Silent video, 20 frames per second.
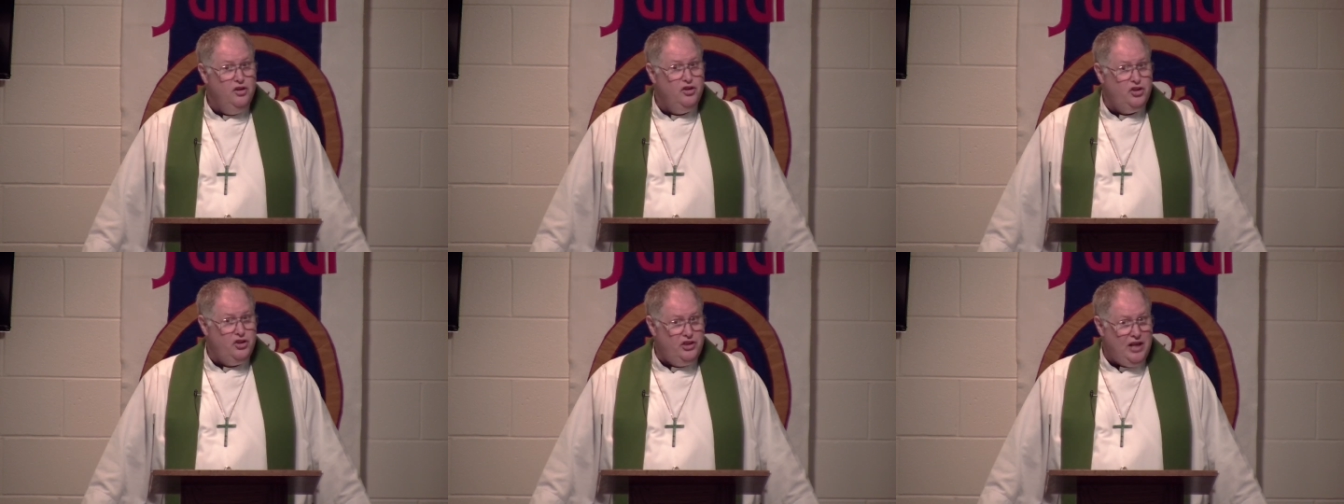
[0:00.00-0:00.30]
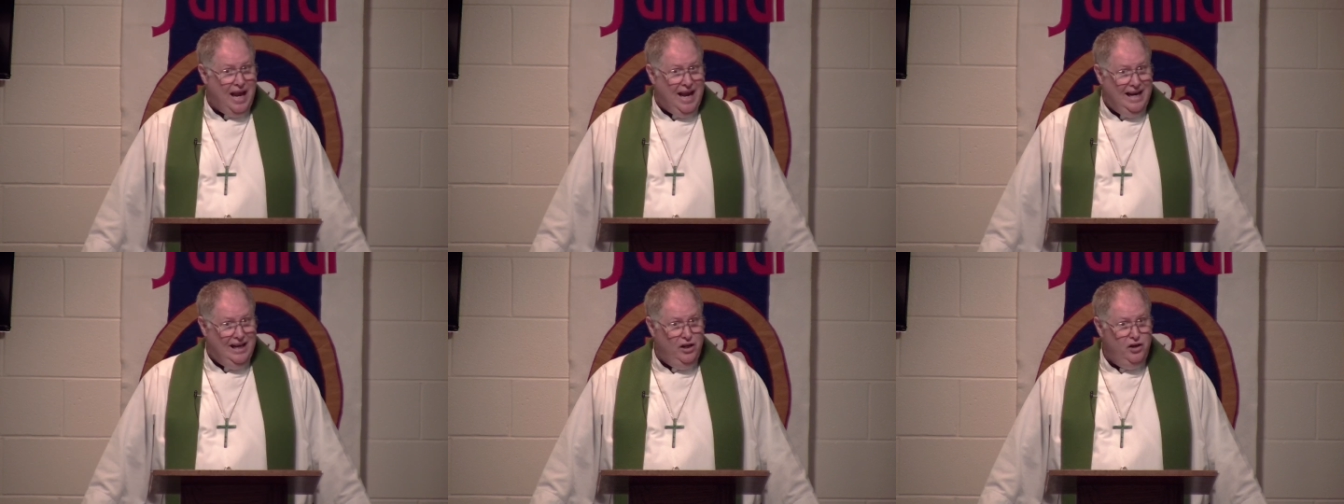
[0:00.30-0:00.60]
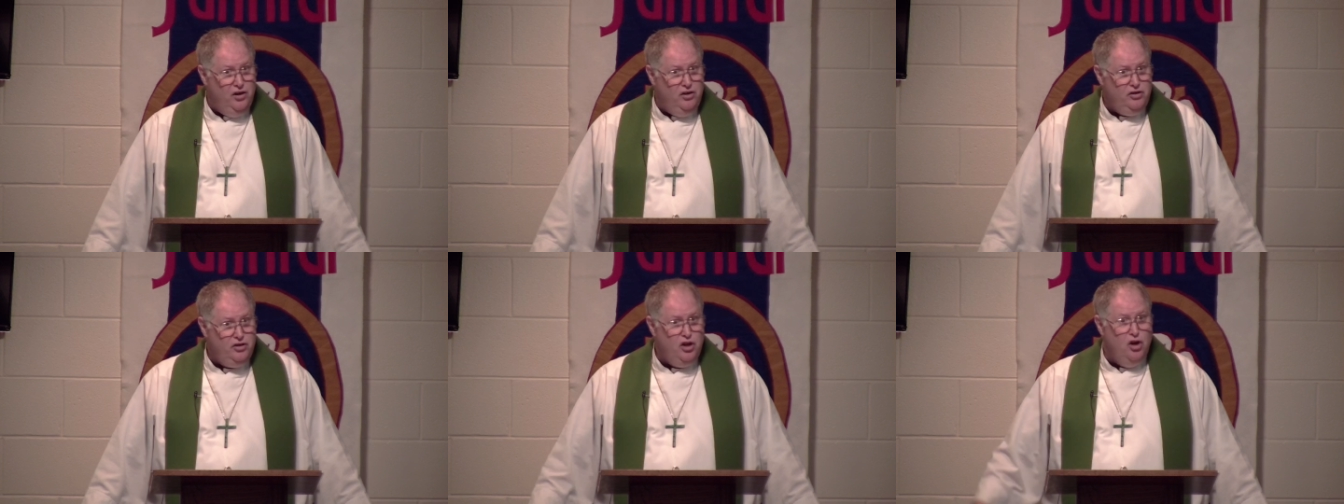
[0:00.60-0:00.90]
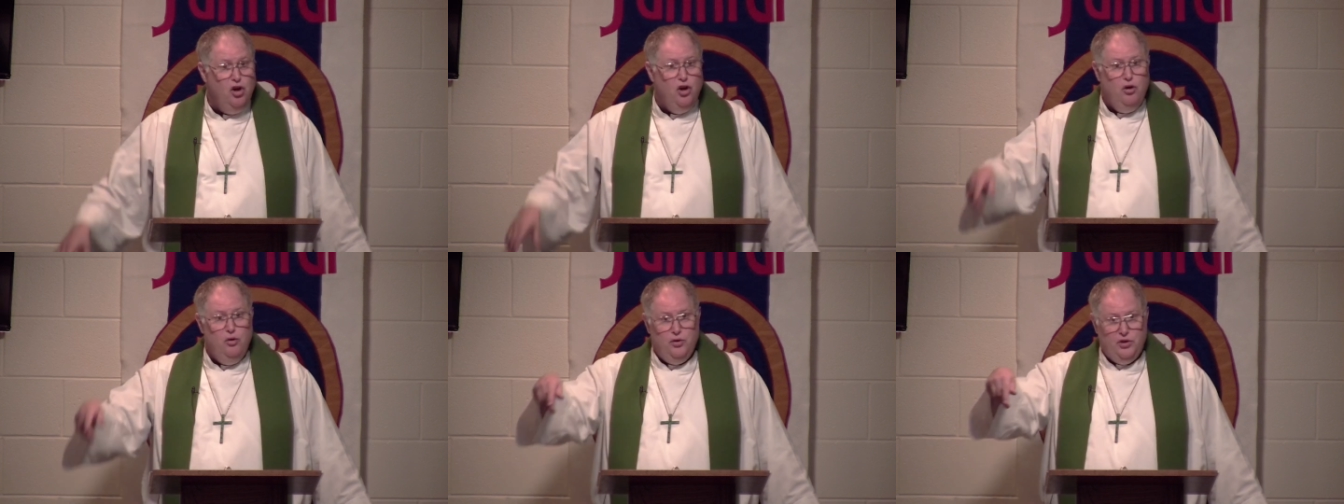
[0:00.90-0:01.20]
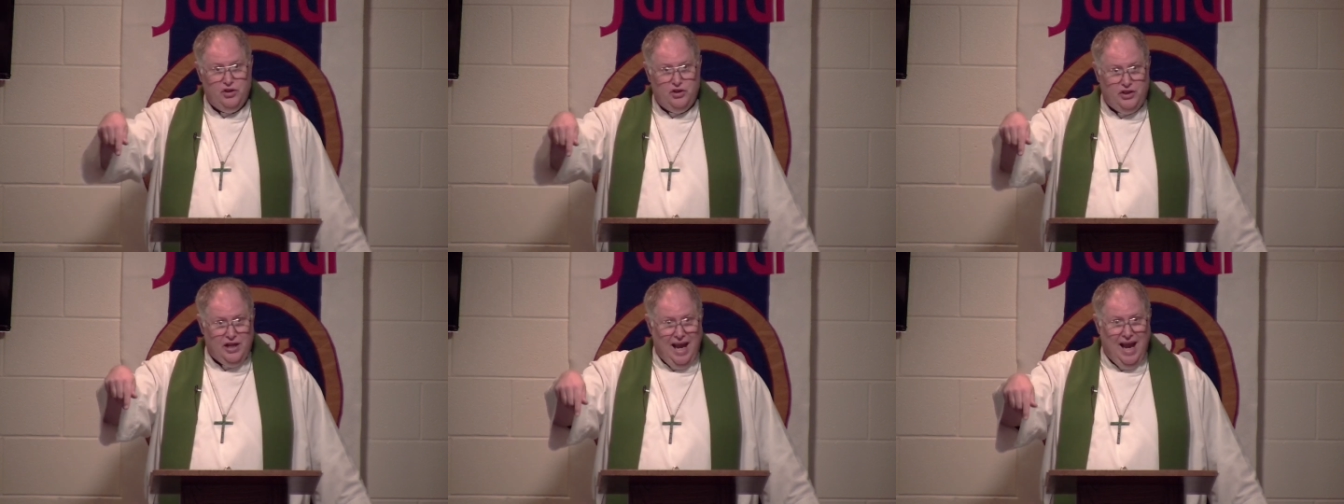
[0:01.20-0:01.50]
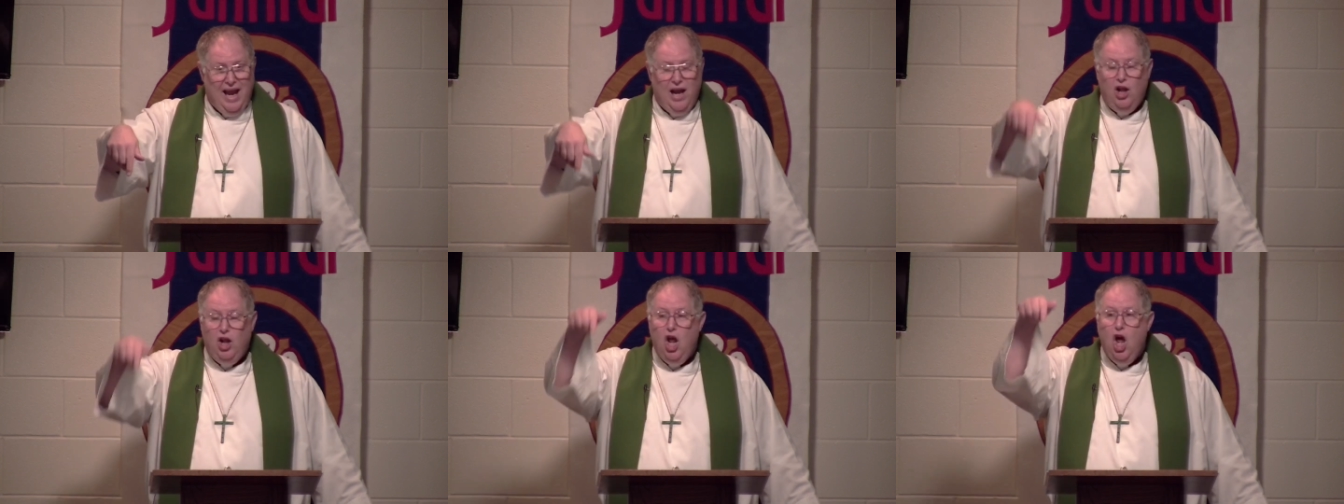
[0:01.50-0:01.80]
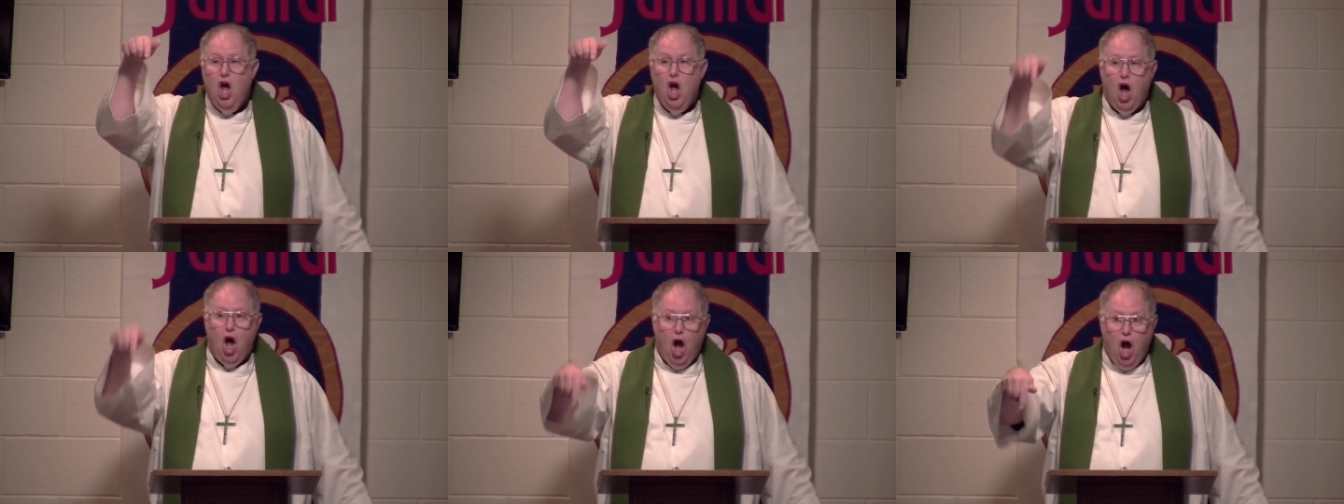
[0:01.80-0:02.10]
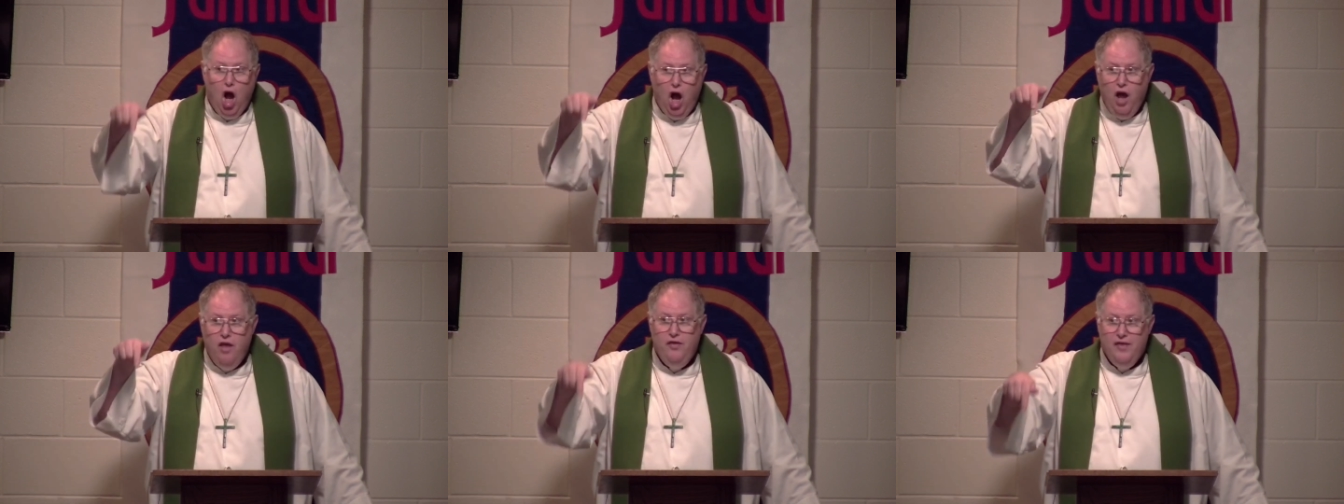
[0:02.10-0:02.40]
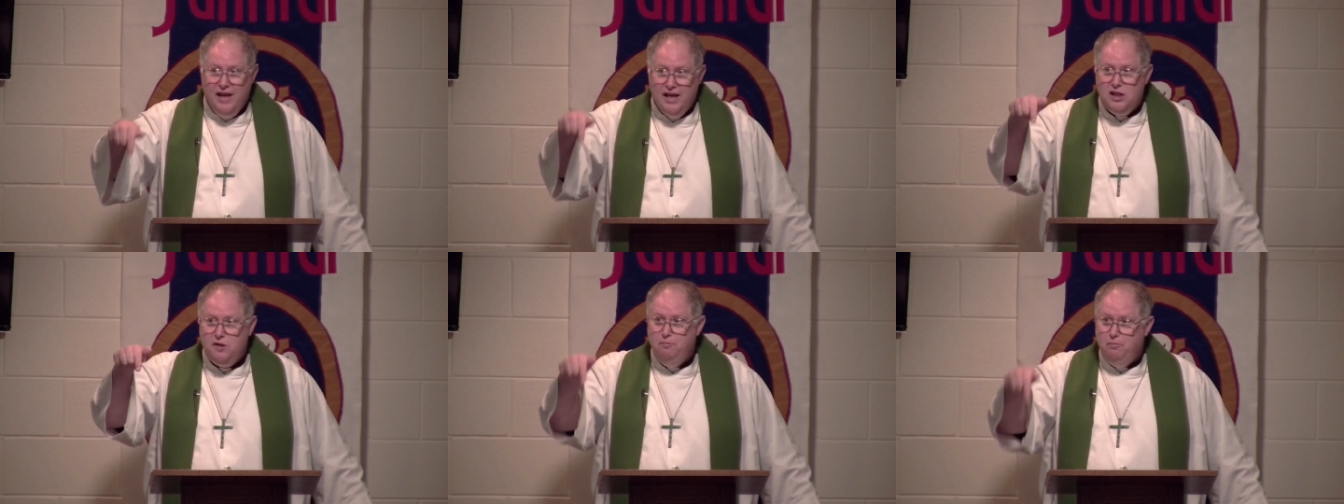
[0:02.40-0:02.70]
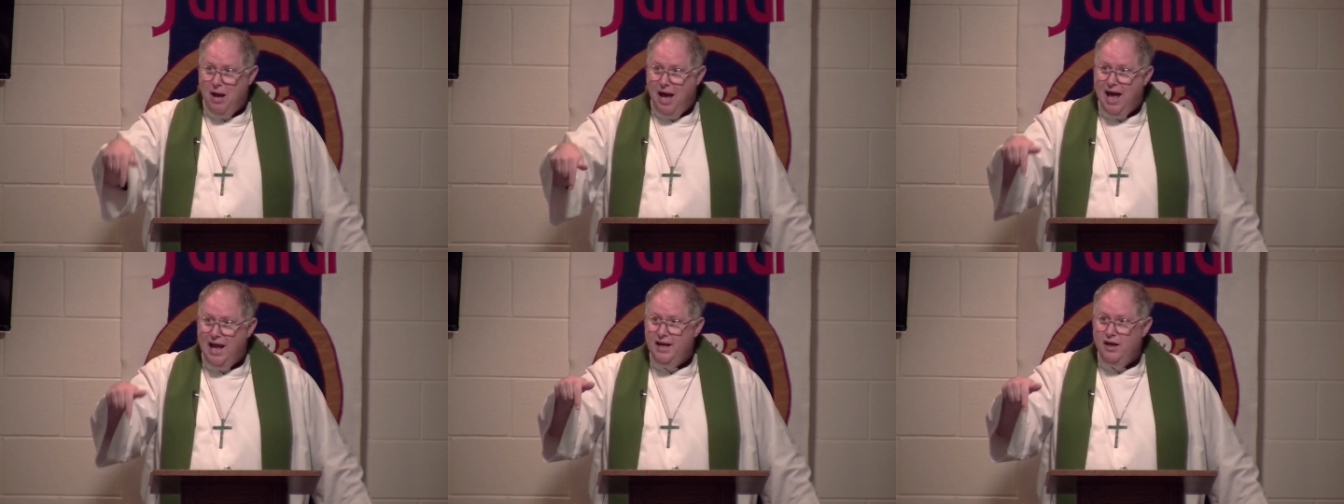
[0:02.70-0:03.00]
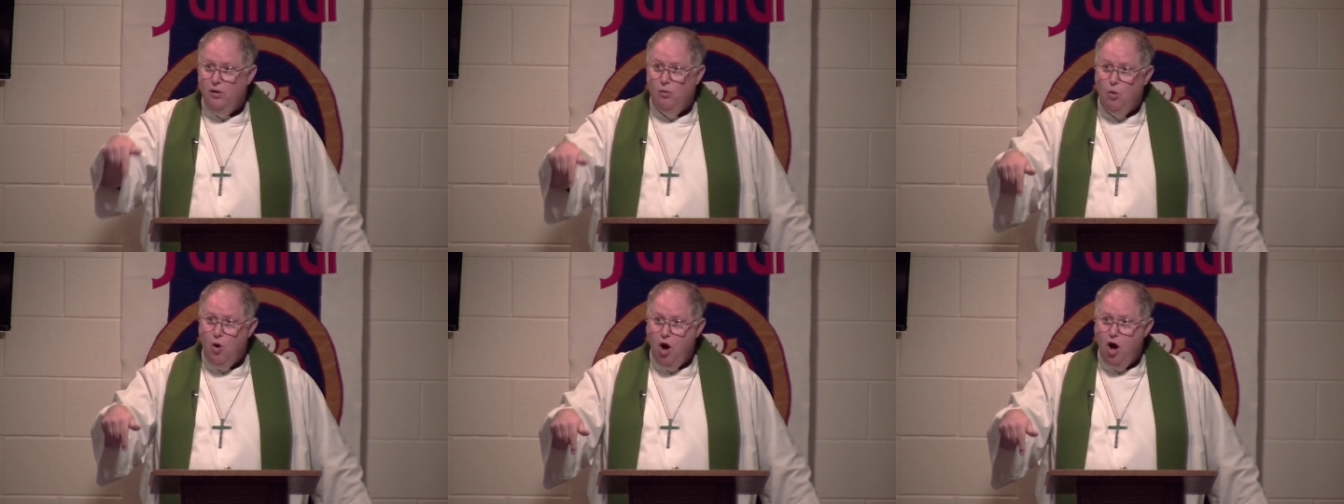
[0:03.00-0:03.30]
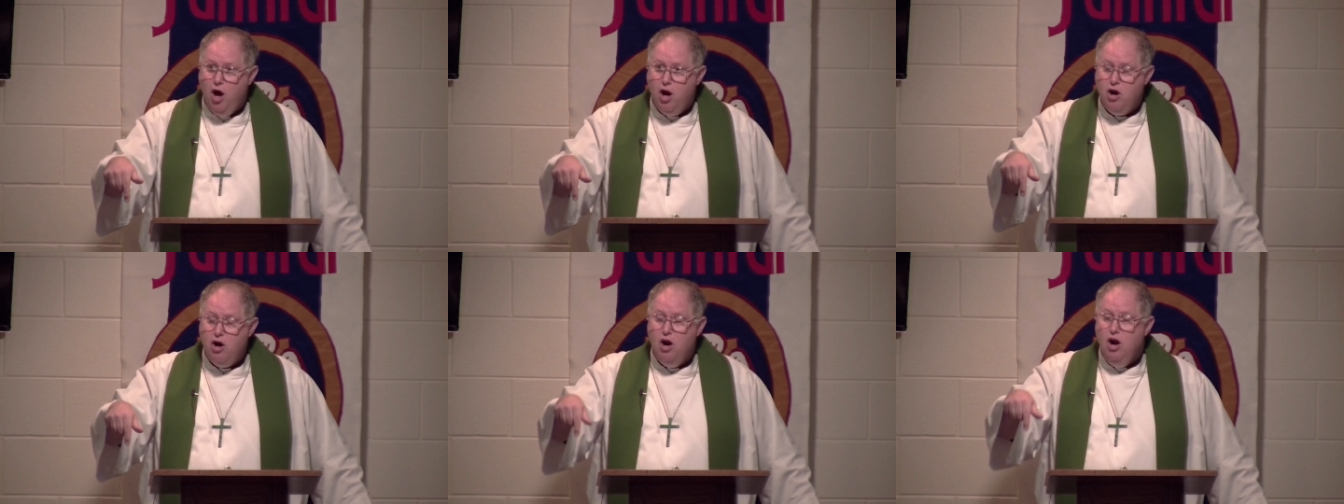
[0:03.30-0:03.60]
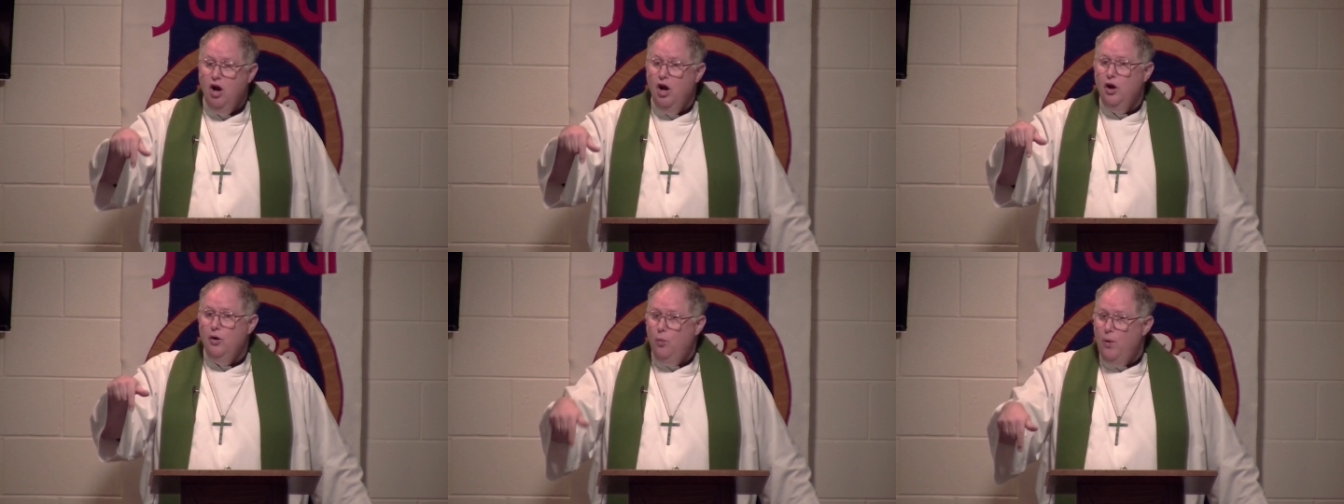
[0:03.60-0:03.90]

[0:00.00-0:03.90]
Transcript: sailors who sail on this body of water.